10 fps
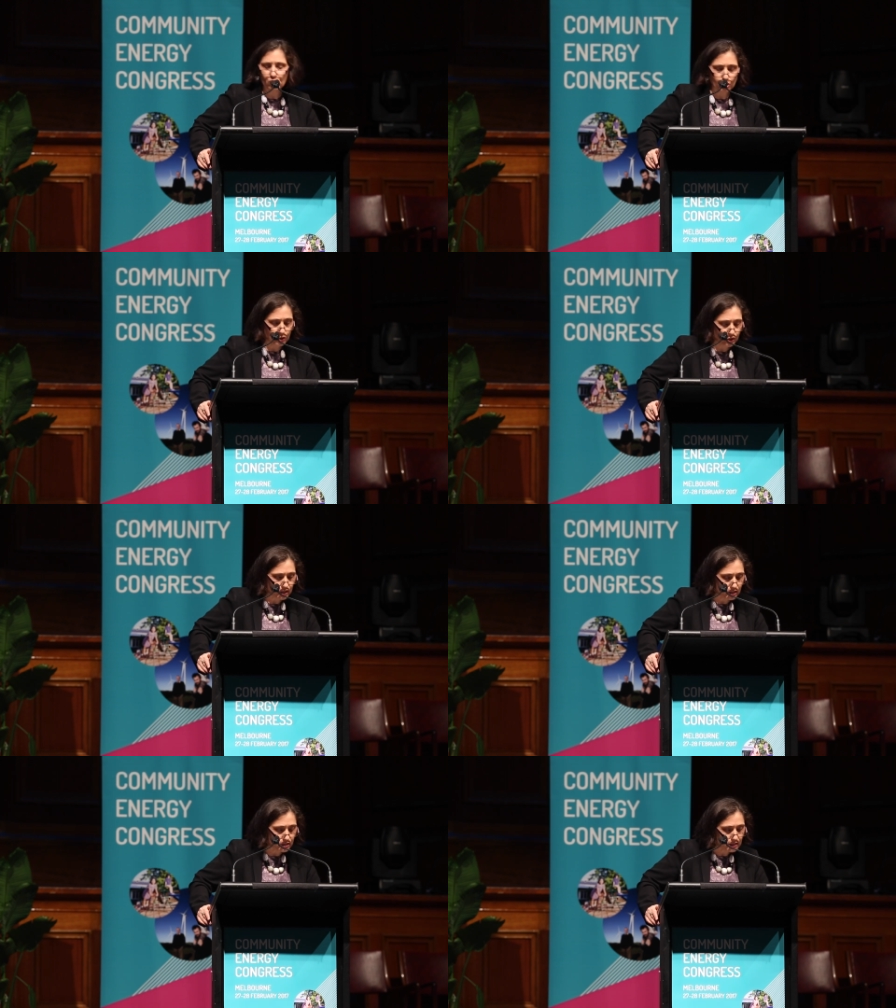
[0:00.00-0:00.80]
the
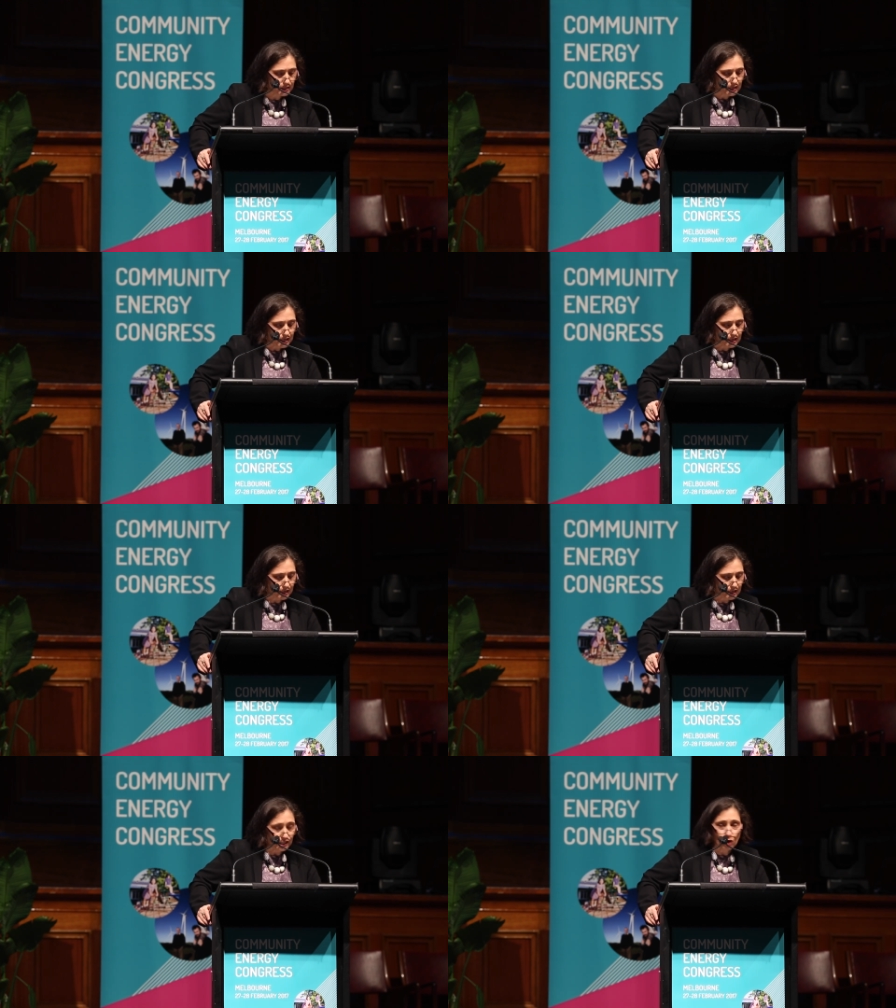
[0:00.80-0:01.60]
communities.
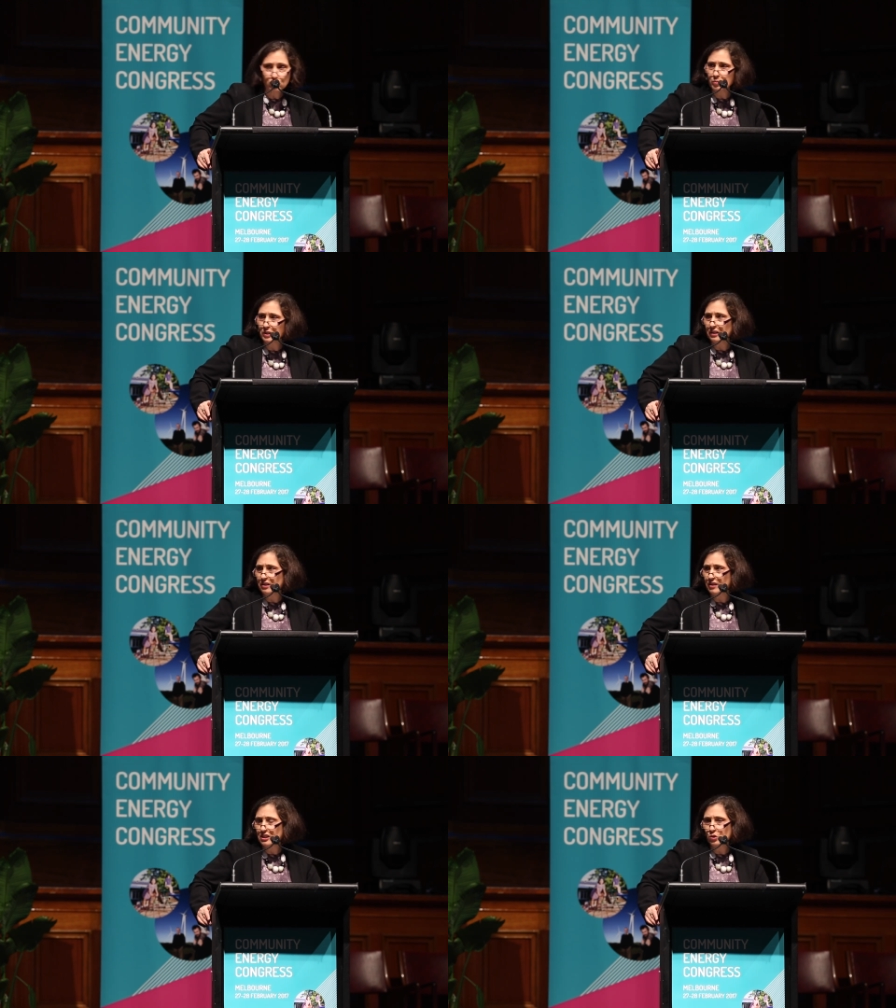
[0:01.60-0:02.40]
Uh, and
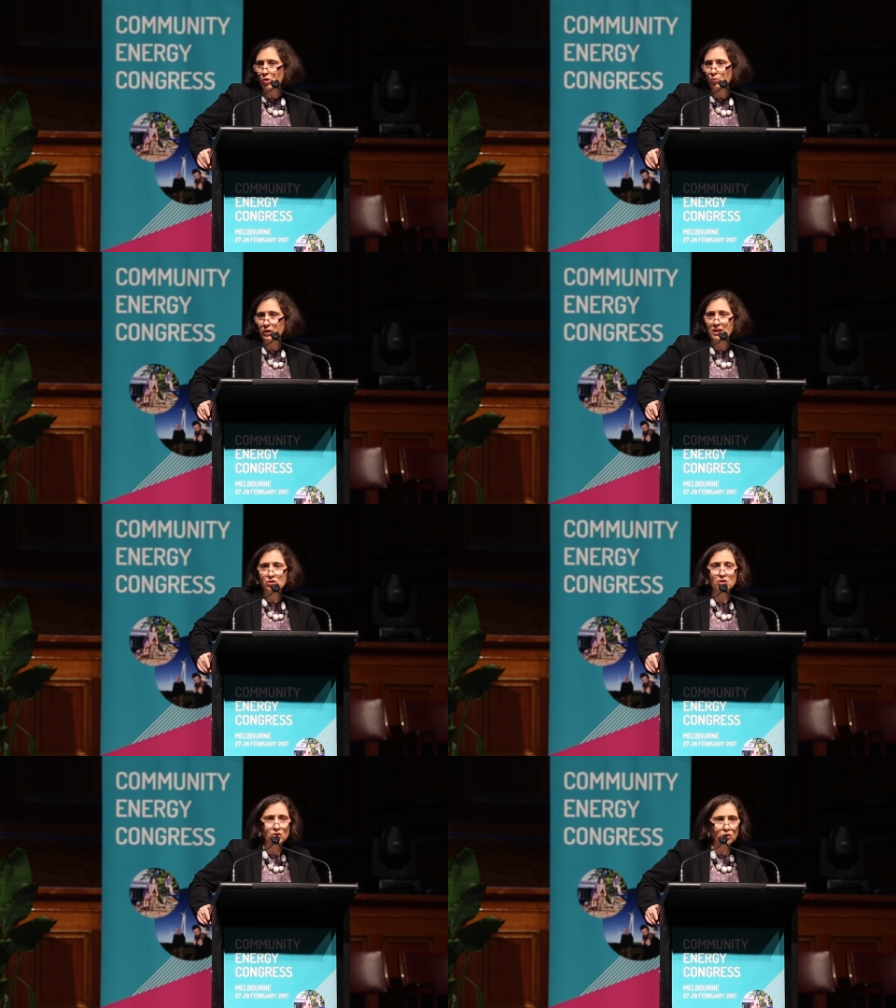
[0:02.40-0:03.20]
ultimately, that's what we
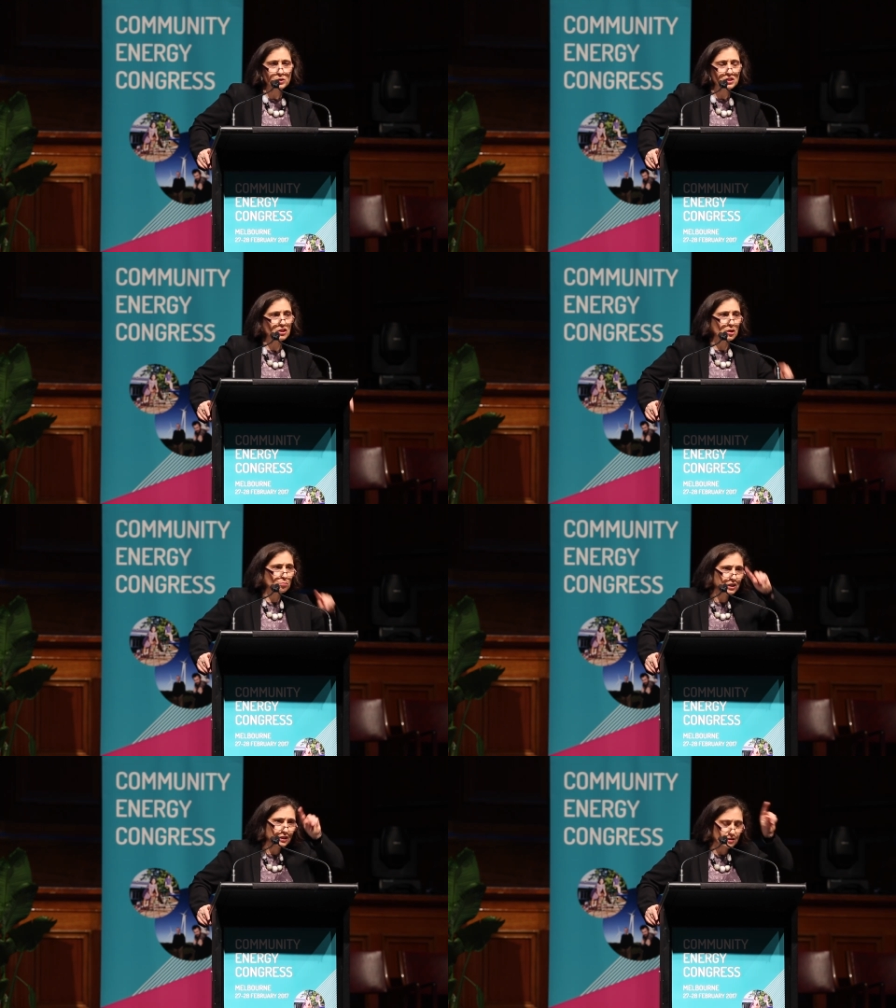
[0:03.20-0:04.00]
need to do is to
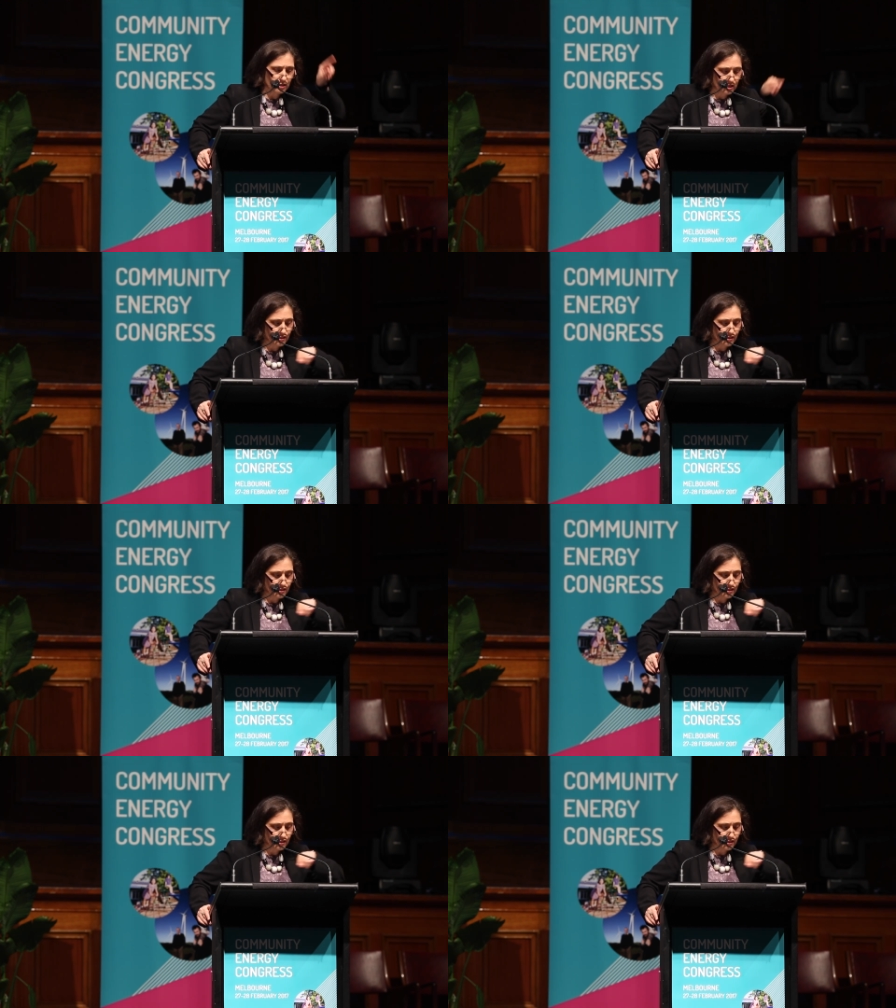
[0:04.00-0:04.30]
complete